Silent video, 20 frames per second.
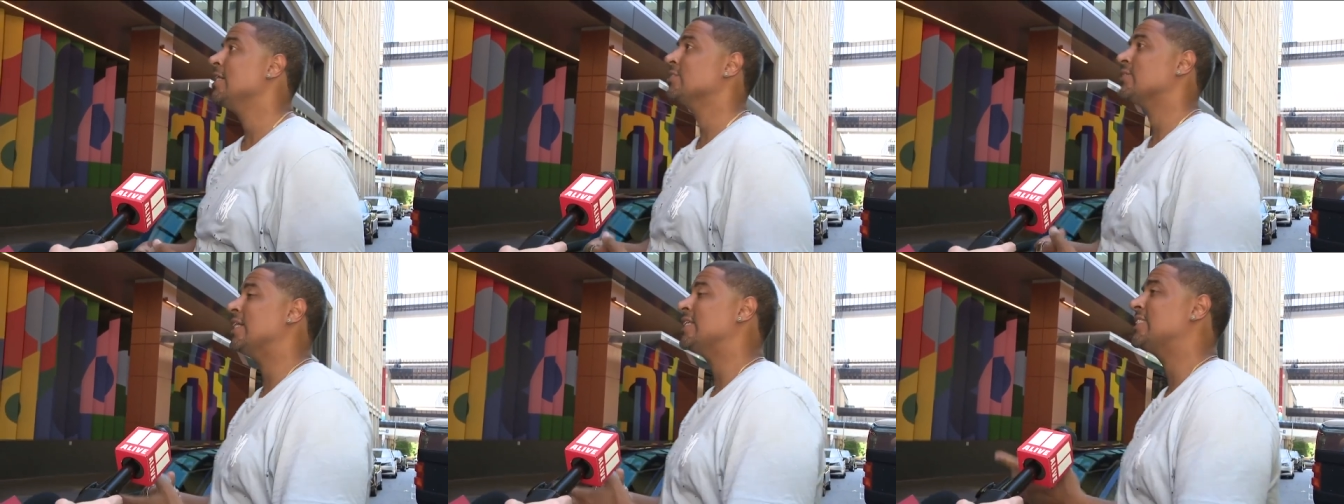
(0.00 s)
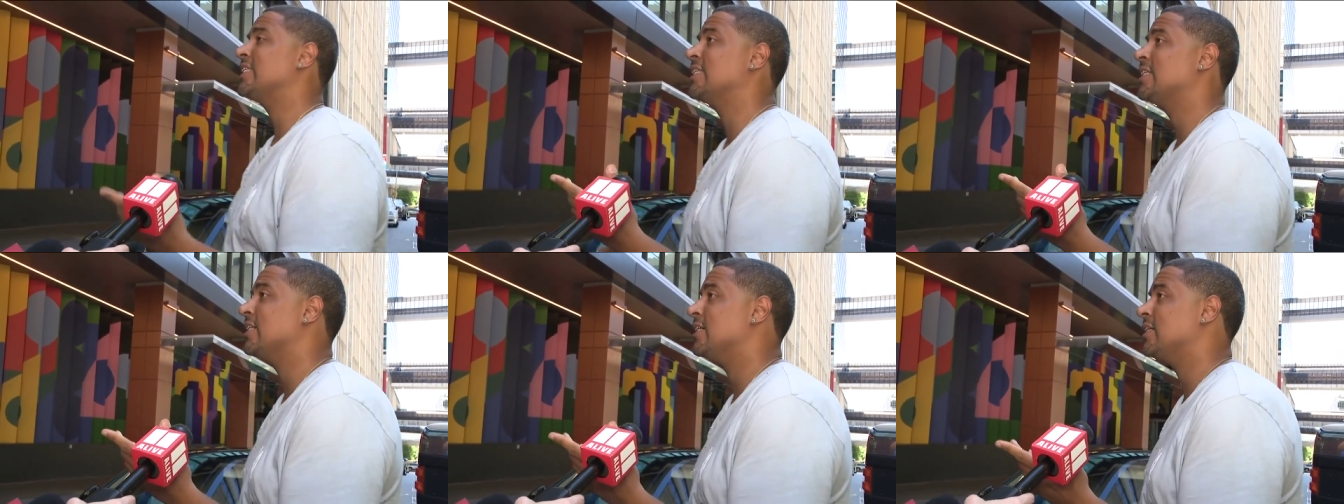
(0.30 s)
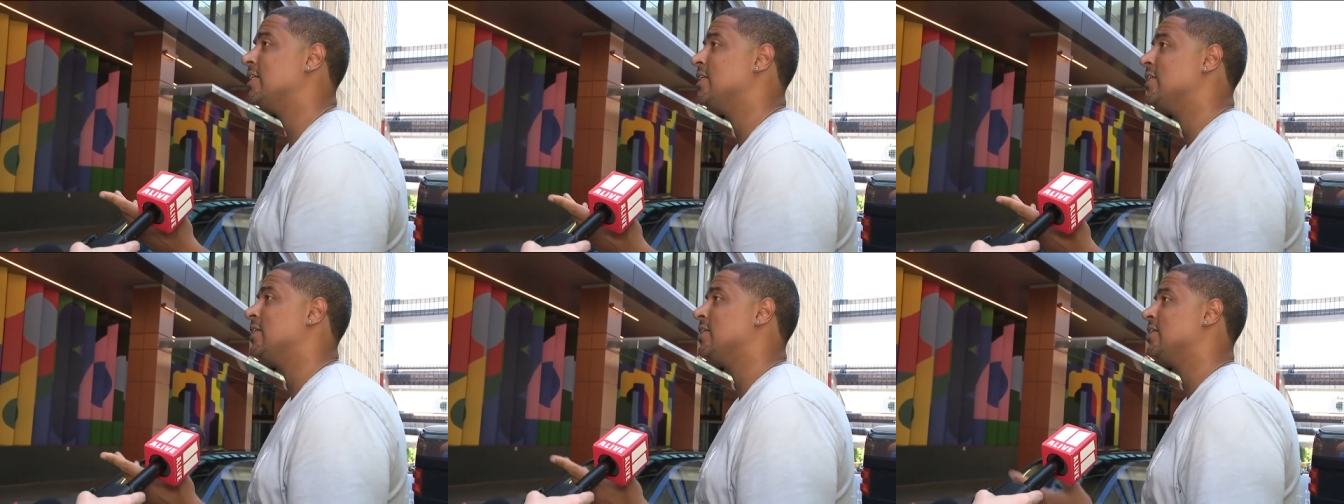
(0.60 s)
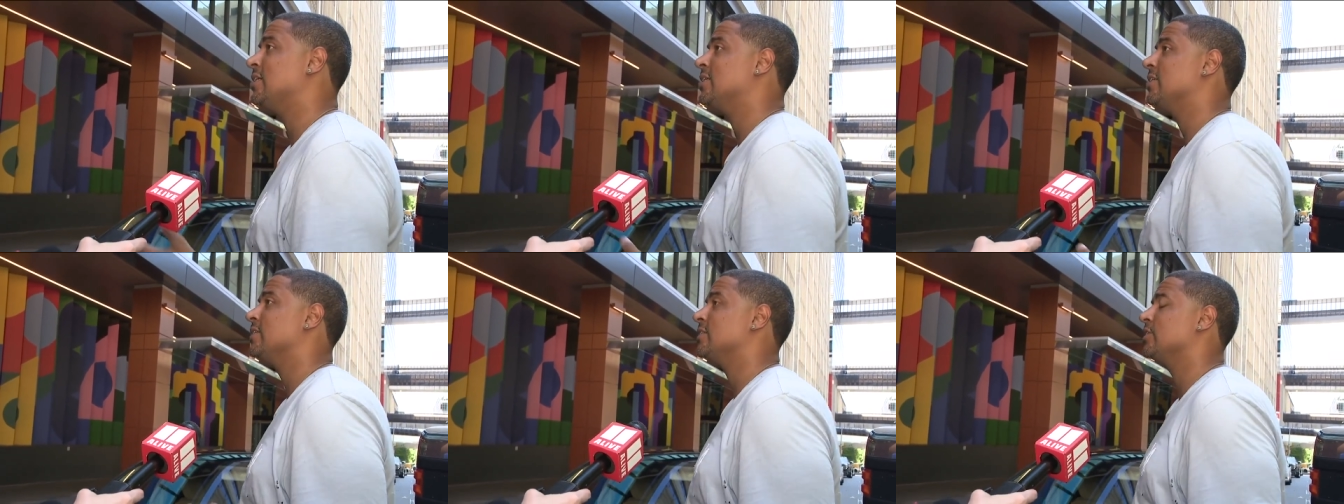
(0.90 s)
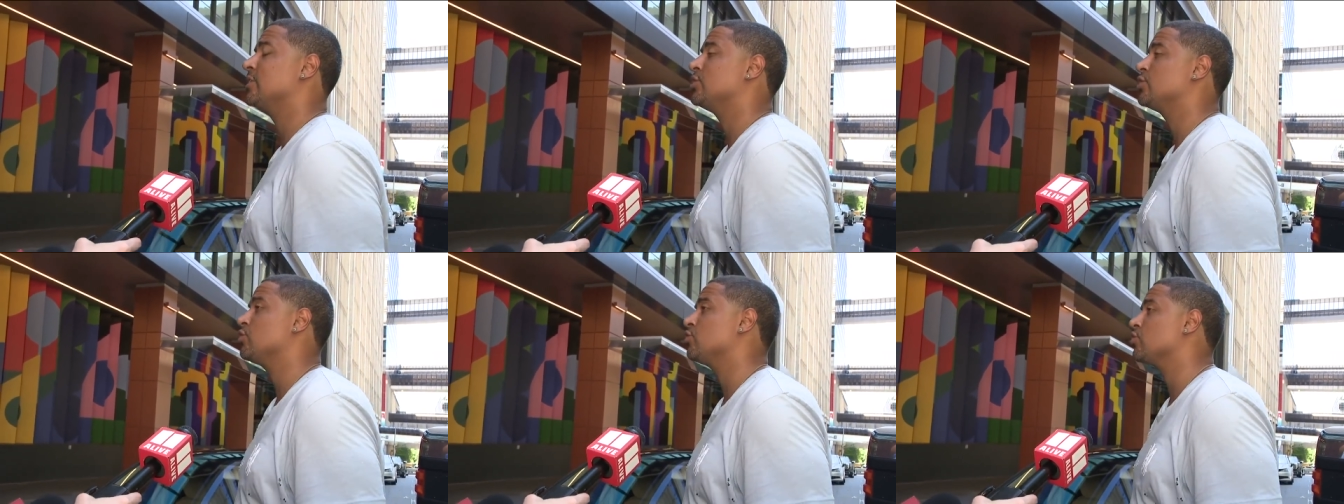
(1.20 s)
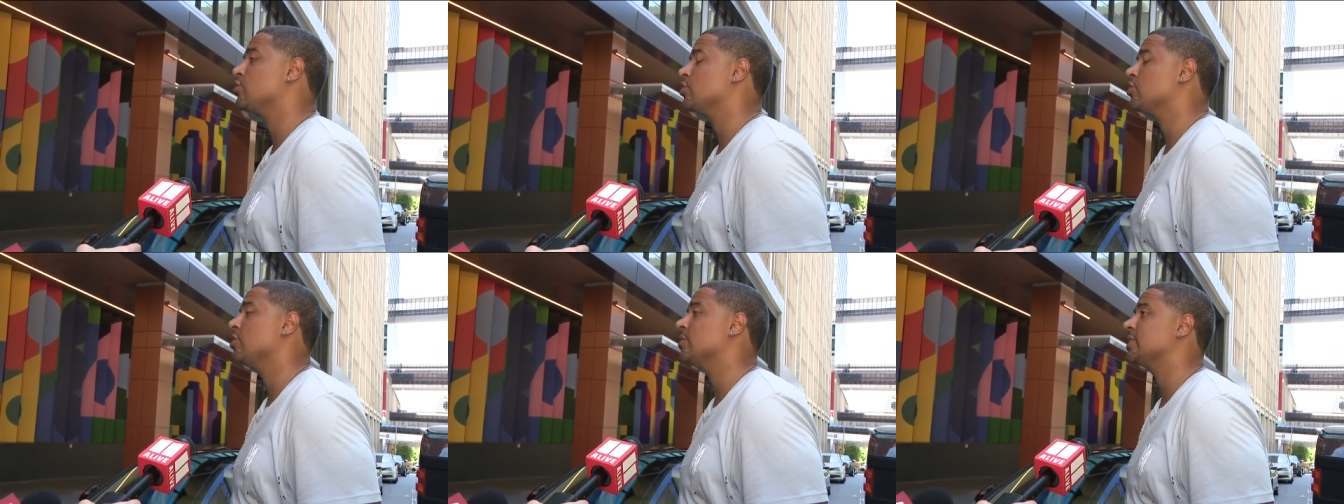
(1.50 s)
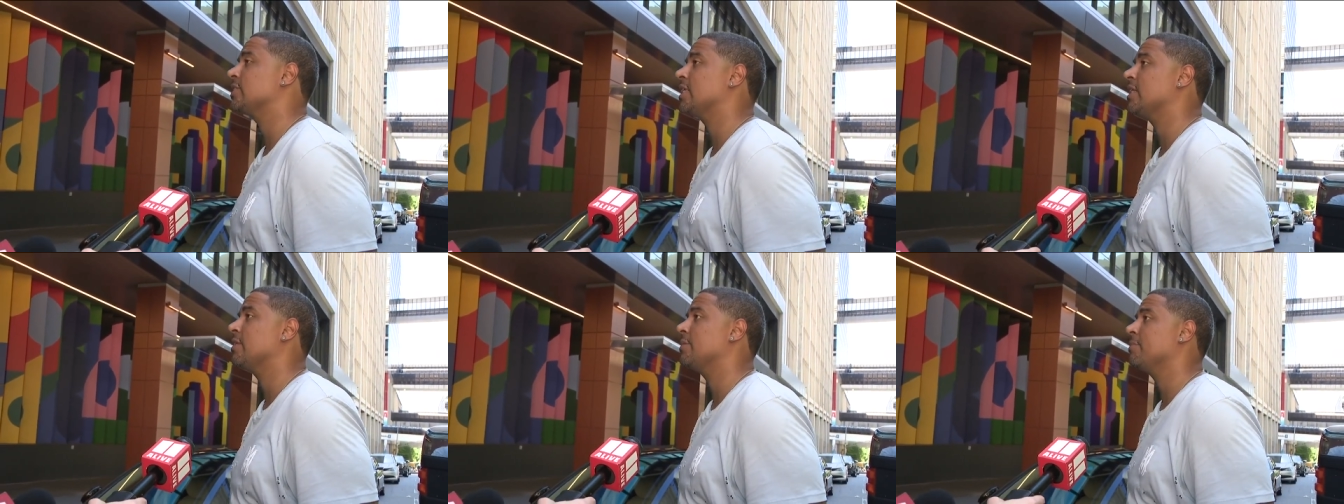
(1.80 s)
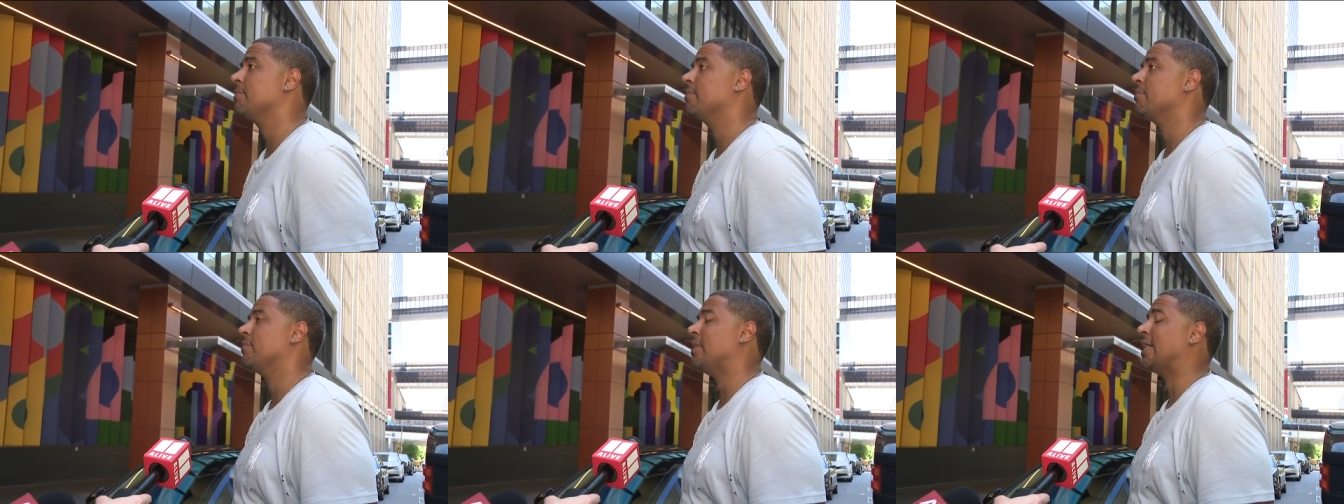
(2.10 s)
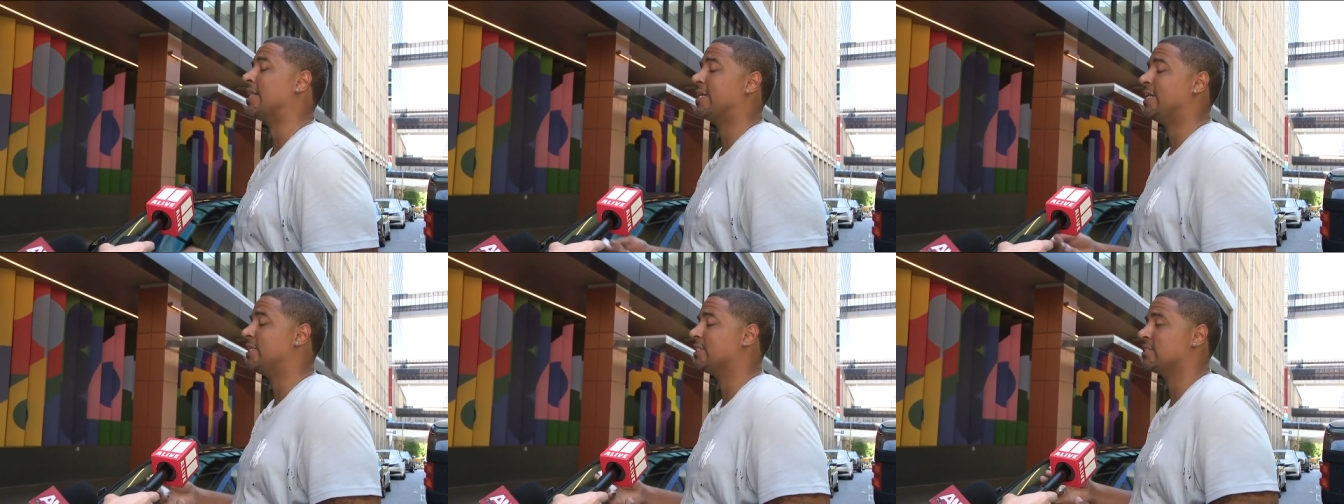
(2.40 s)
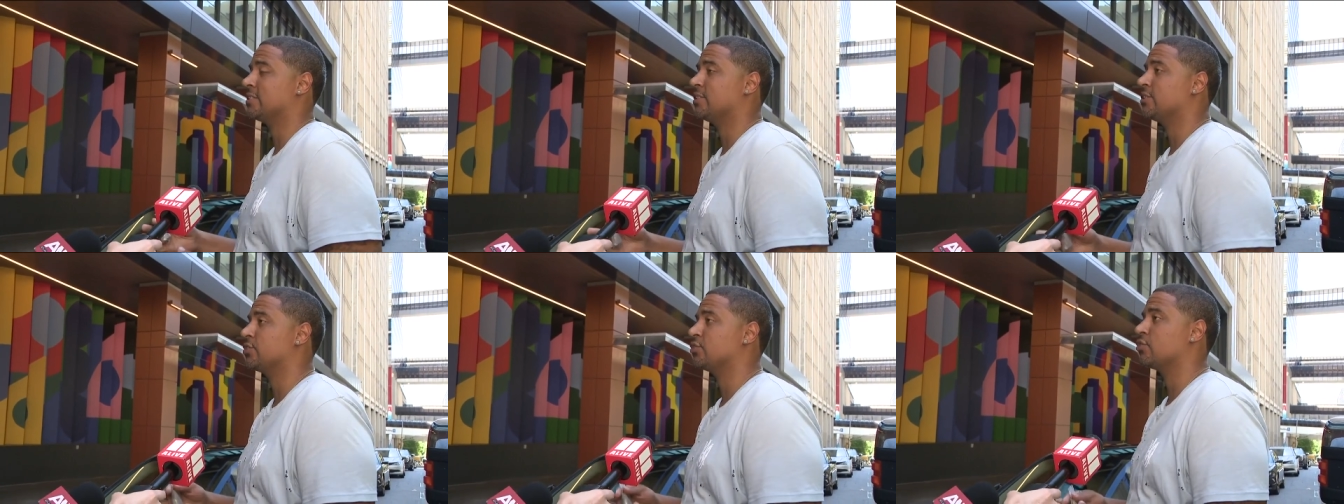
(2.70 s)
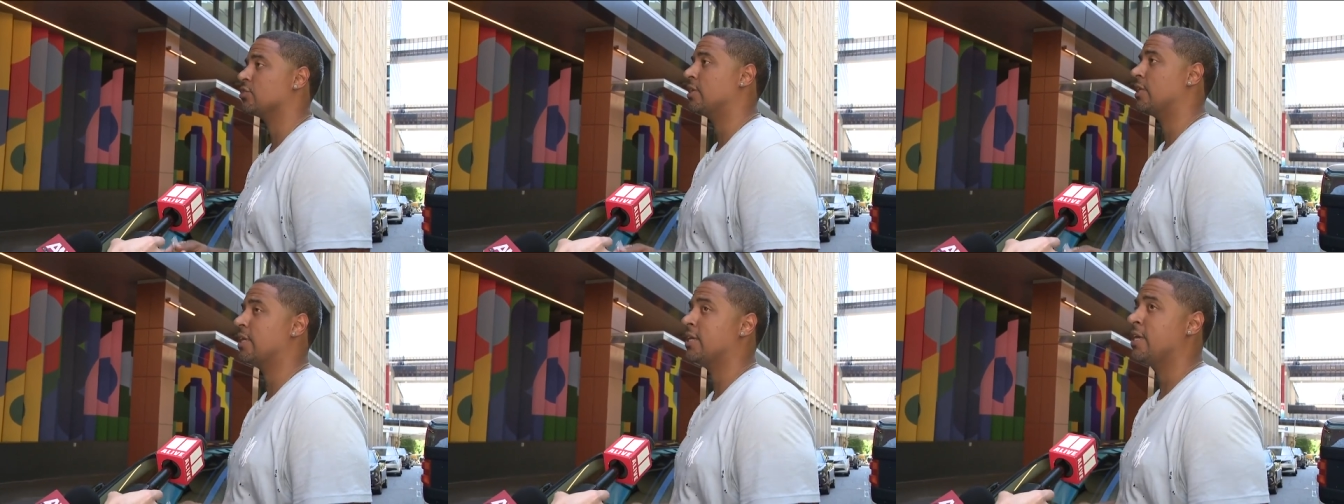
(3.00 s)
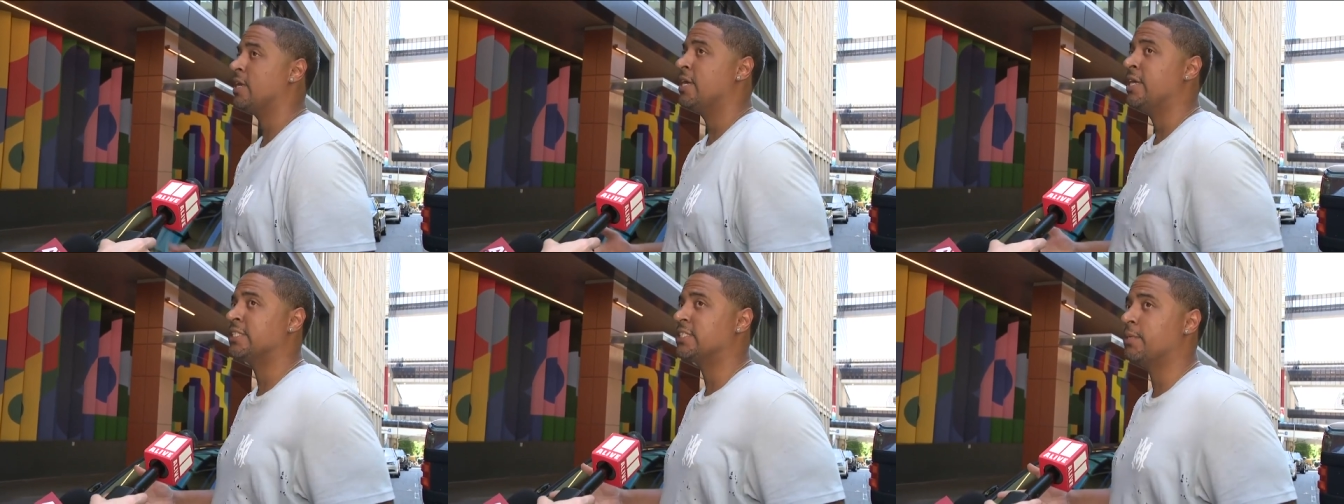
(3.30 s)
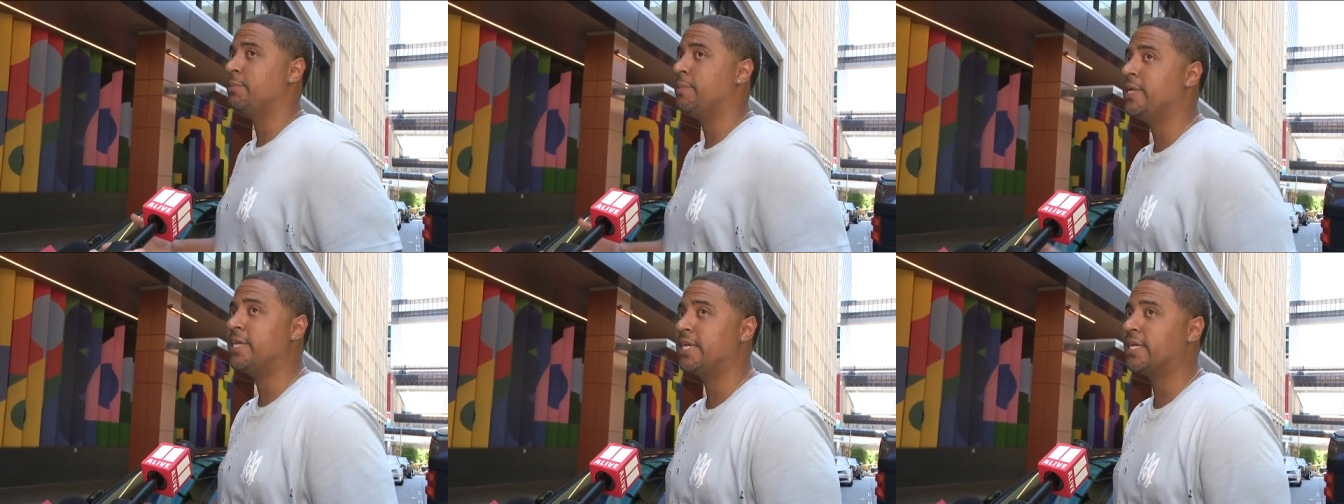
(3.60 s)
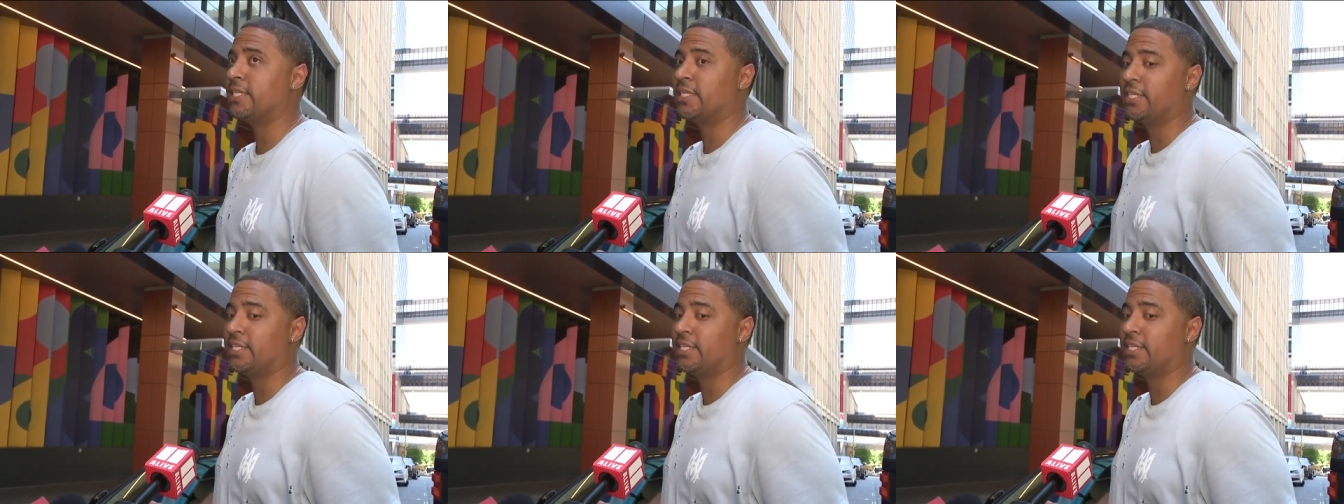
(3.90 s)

So I see the uh the shooter, you know what I'm saying? I guess the shooter, like, to me, he's